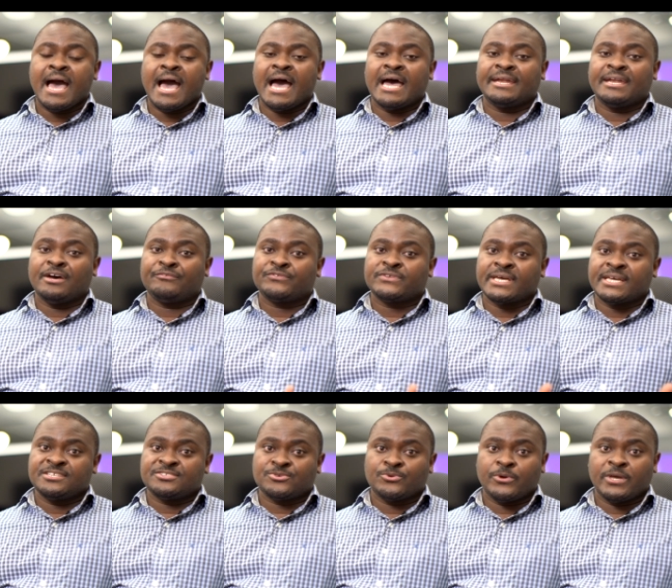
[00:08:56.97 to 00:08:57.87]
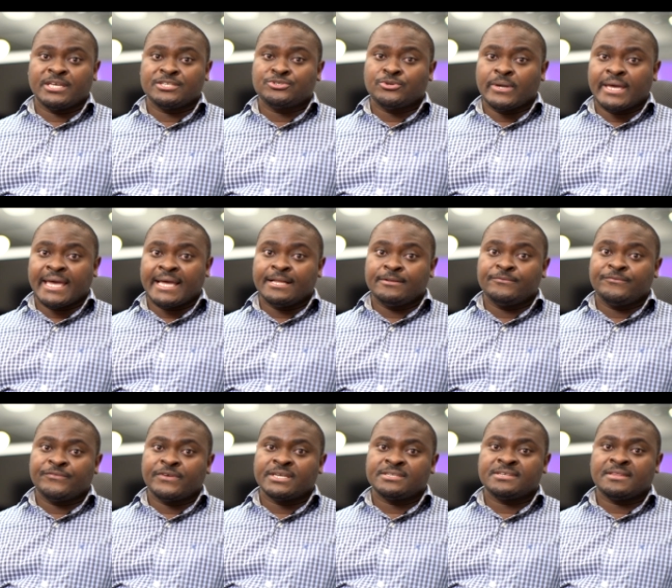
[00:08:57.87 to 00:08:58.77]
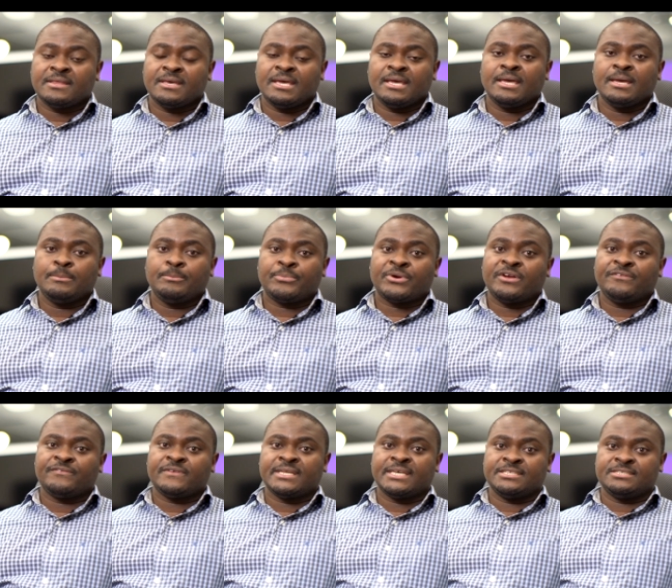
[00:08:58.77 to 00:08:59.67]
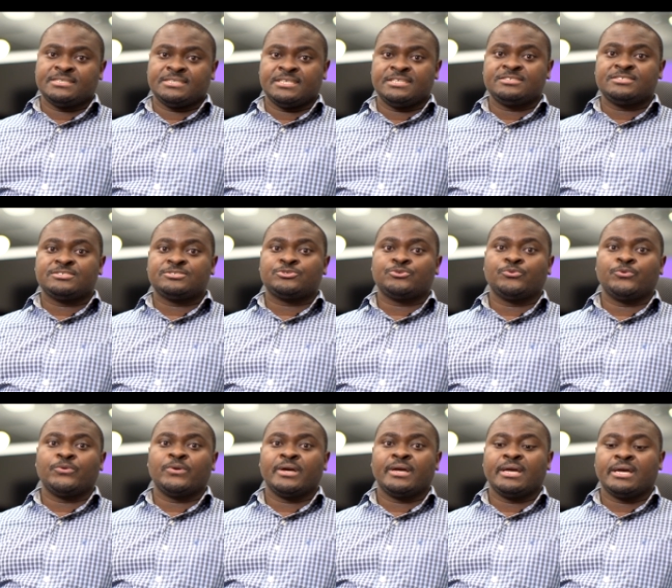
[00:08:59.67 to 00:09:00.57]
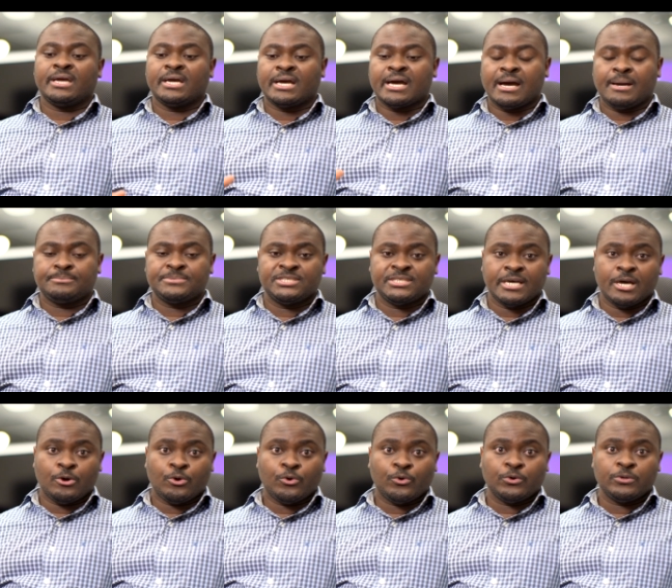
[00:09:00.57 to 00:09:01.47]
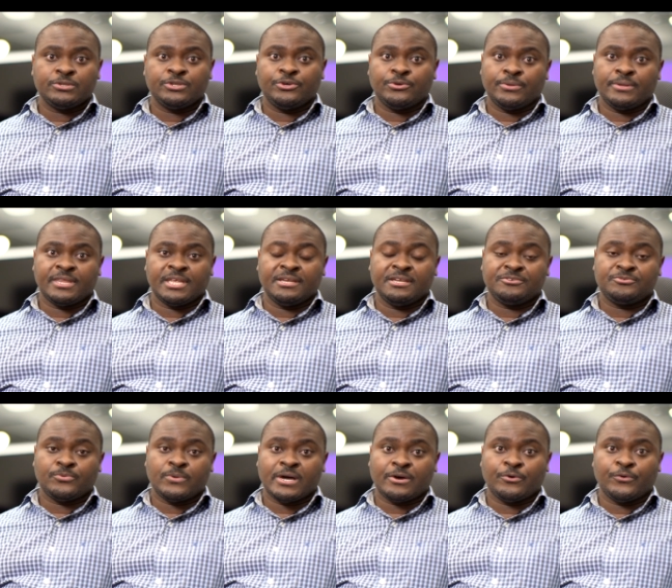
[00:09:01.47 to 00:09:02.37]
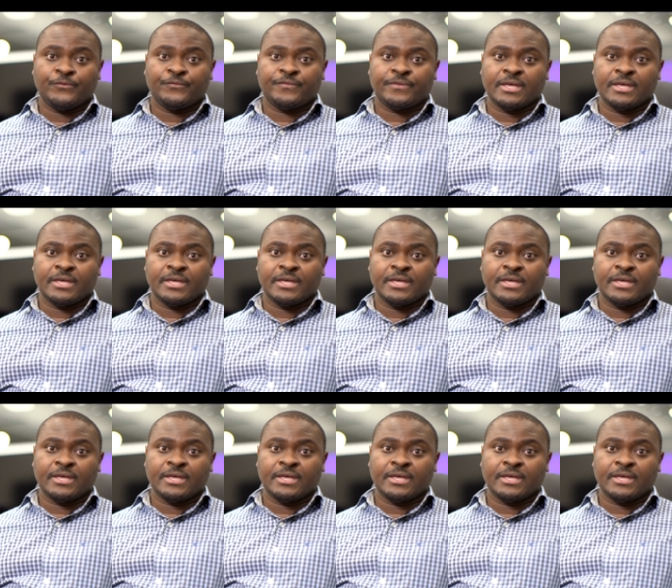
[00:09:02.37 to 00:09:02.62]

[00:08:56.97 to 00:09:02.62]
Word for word: and after it's going to elevate the privileges to capture all your, the network of